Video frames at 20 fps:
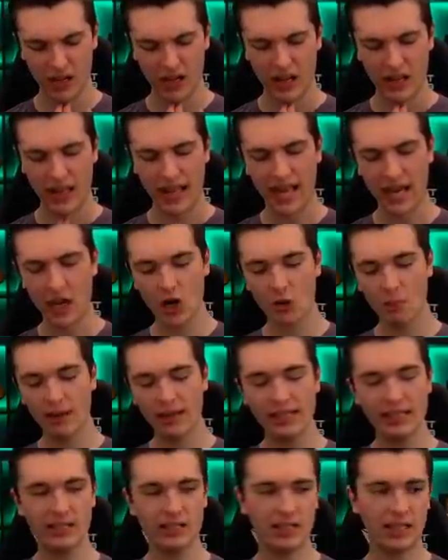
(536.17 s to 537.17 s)
That hurt my
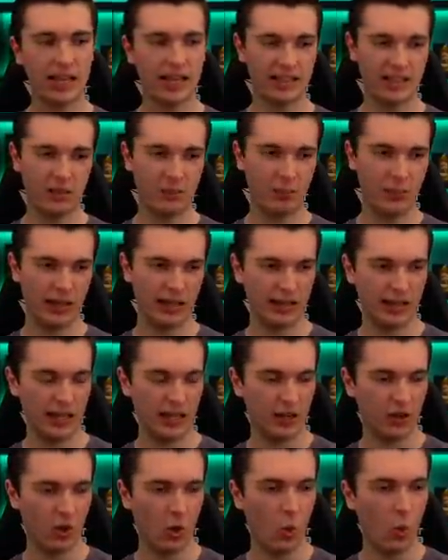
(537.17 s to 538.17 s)
insides a bit there
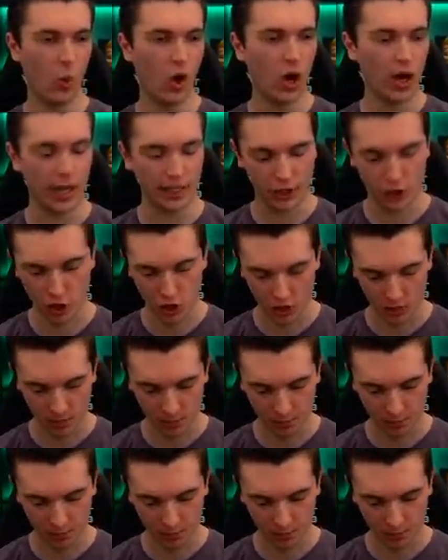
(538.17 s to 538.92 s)
to watch.